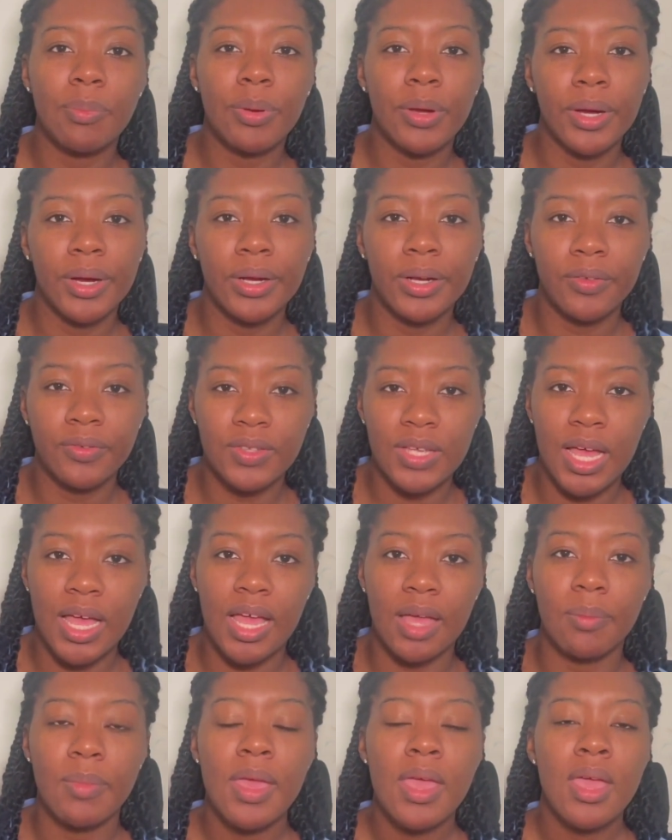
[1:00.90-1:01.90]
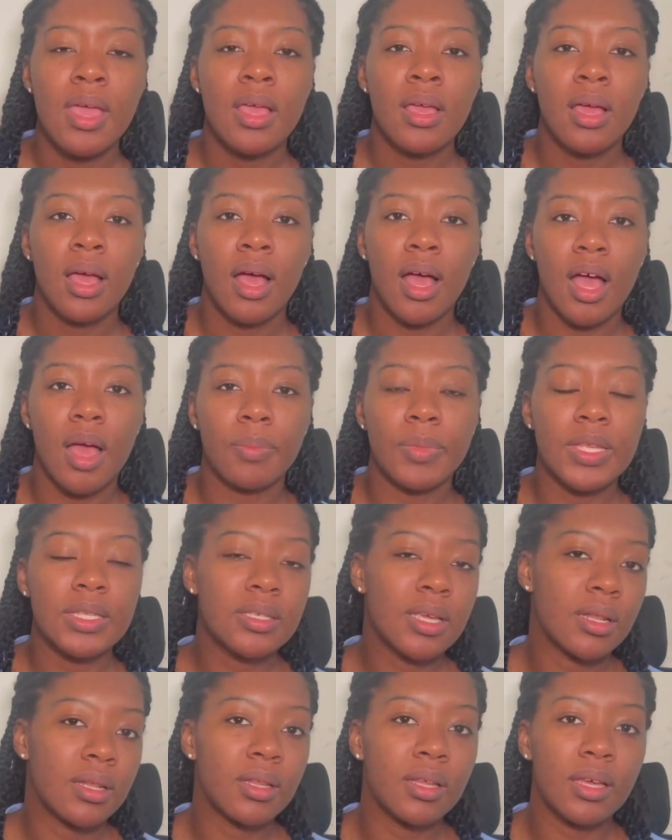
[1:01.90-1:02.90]
period of time. This
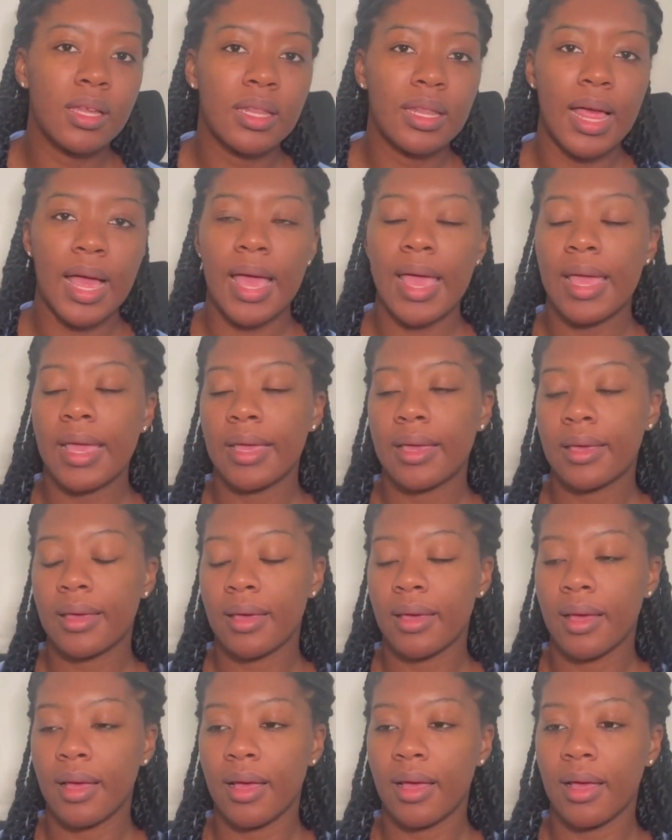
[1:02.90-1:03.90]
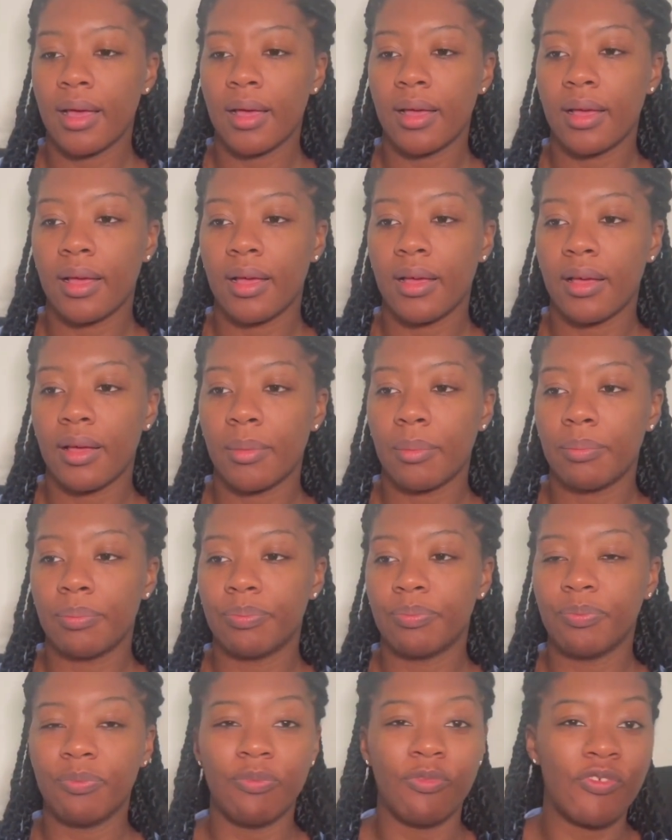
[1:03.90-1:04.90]
can look like a
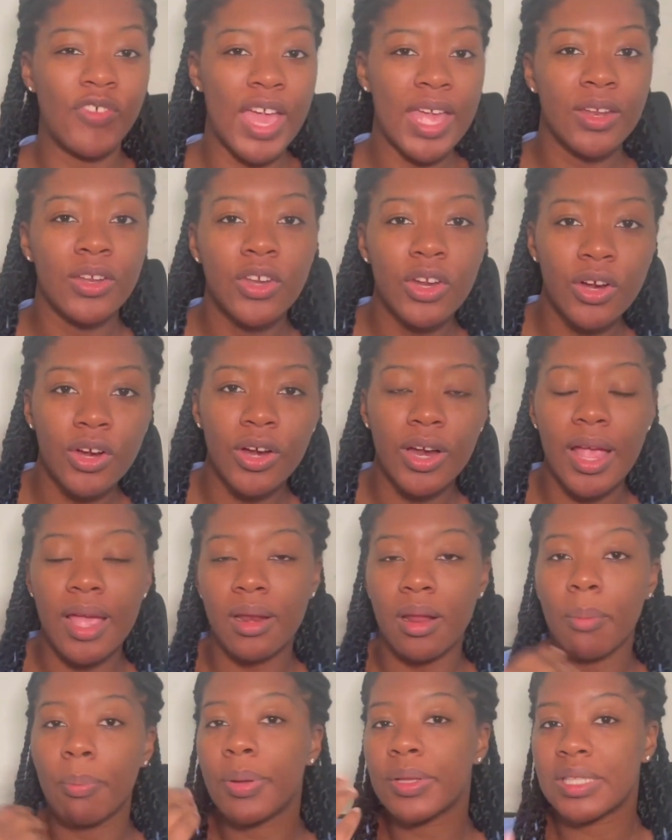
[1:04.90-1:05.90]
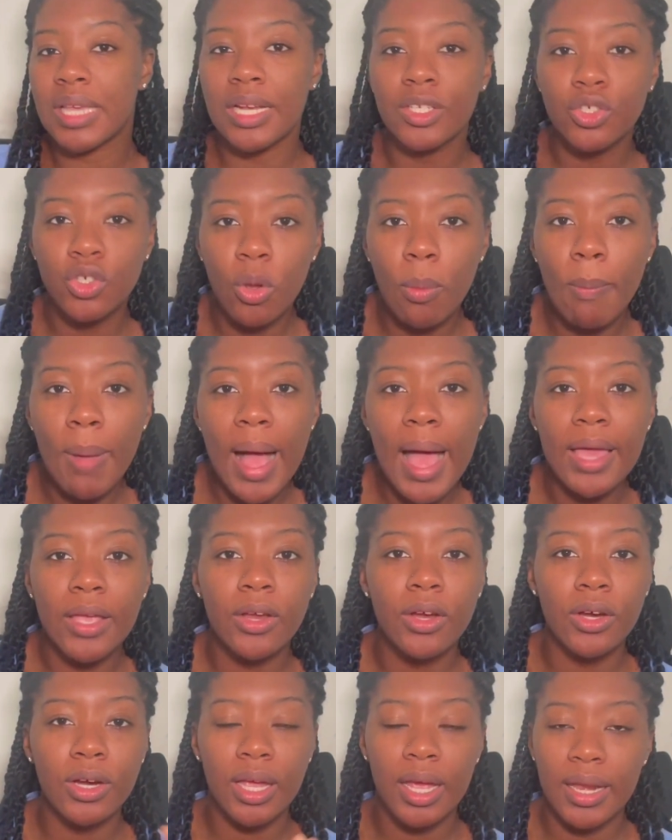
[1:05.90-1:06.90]
vendor and a potential
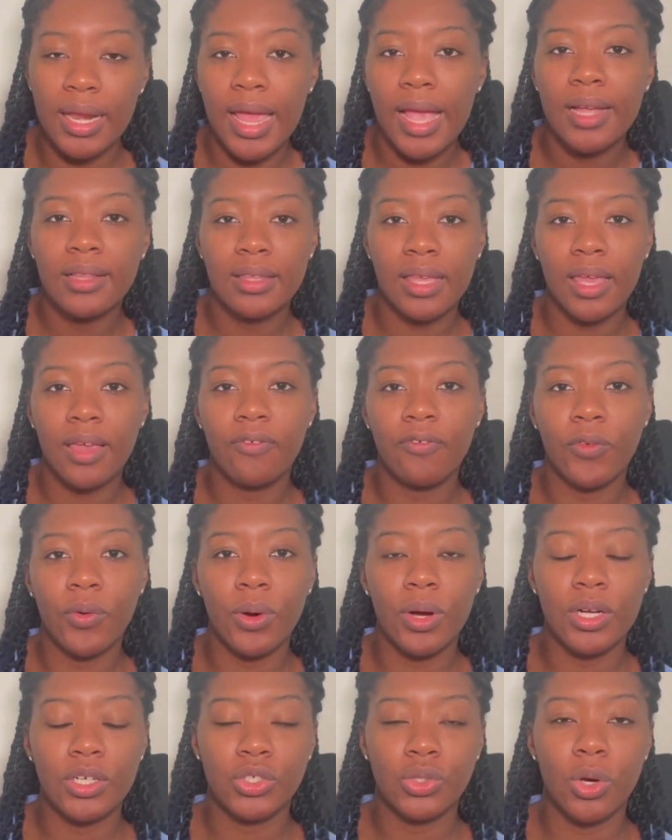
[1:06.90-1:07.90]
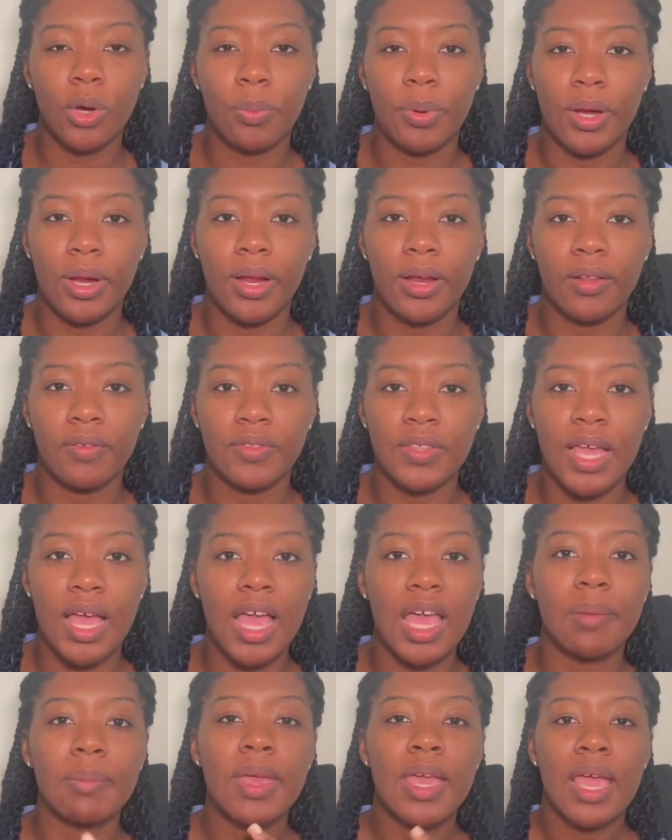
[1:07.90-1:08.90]
buyer connecting for a short period of
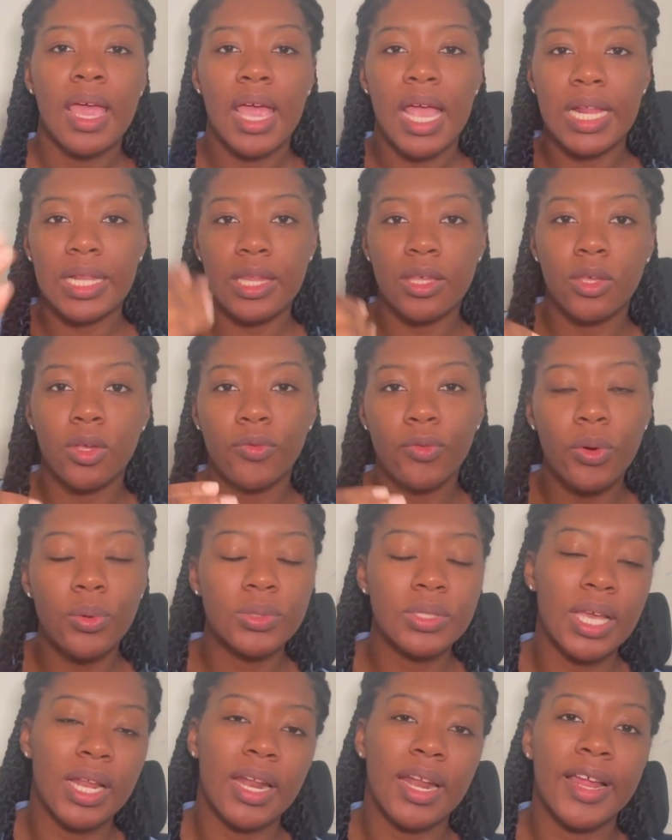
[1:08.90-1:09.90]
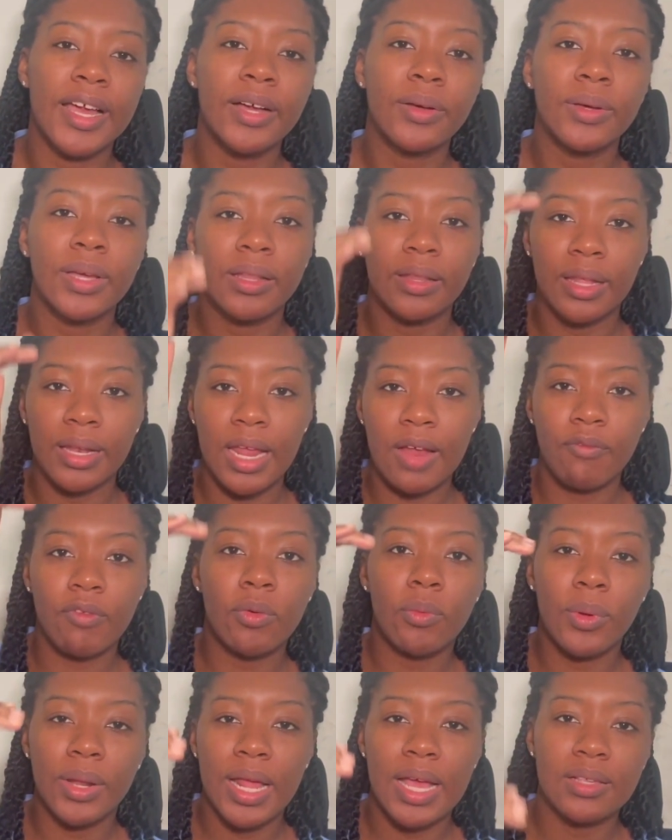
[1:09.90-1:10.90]
time, and then you rotate it out, and then
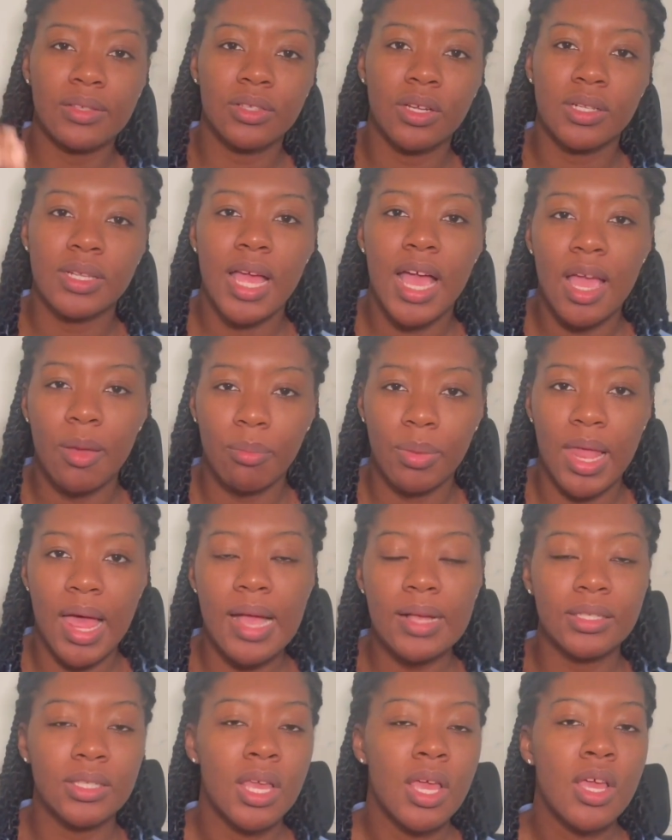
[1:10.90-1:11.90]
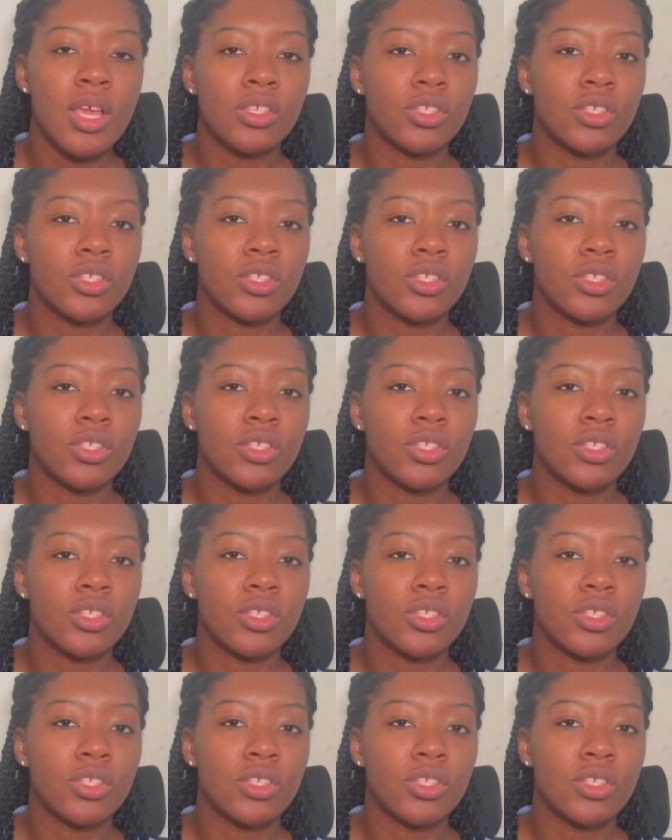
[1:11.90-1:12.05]
everyone has their time blocks.